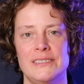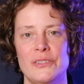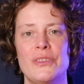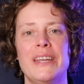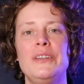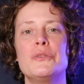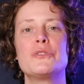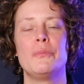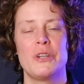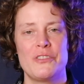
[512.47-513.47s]
So thank you
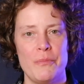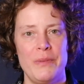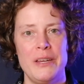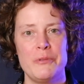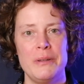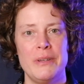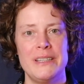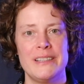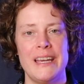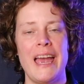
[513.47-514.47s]
so much for being with me
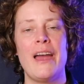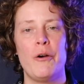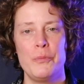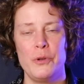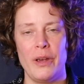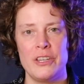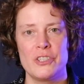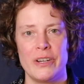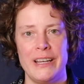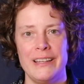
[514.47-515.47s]
today. I hope you
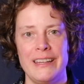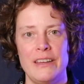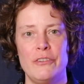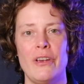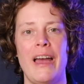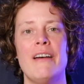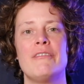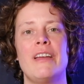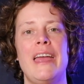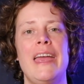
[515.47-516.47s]
enjoyed it. If you
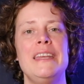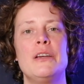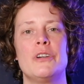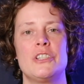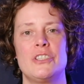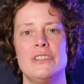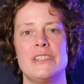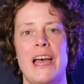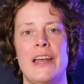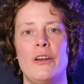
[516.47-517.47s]
have any
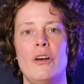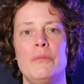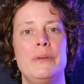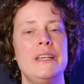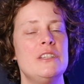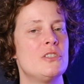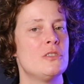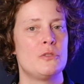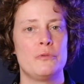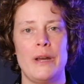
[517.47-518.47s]
questions at all, please
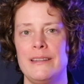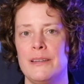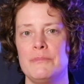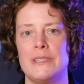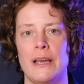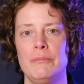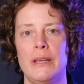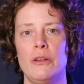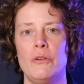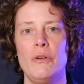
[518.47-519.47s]
just write them down
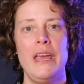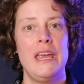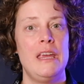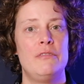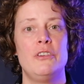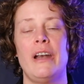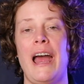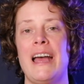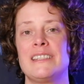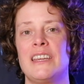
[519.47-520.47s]
below. If you're
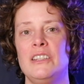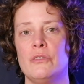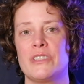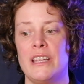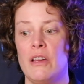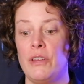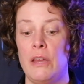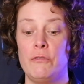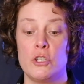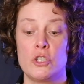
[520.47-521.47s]
asking yourself
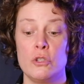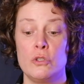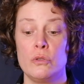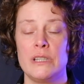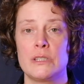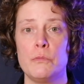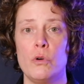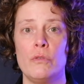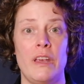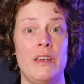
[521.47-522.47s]
if you should do this
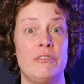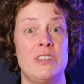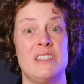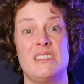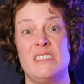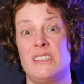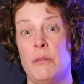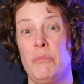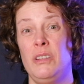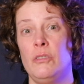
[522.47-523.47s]
move, if this is
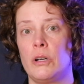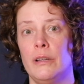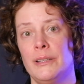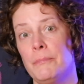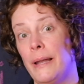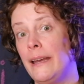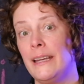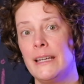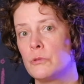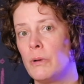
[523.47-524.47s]
something you're
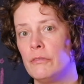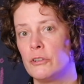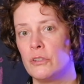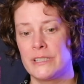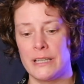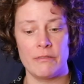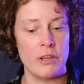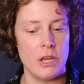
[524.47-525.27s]
contemplating as well for yourself,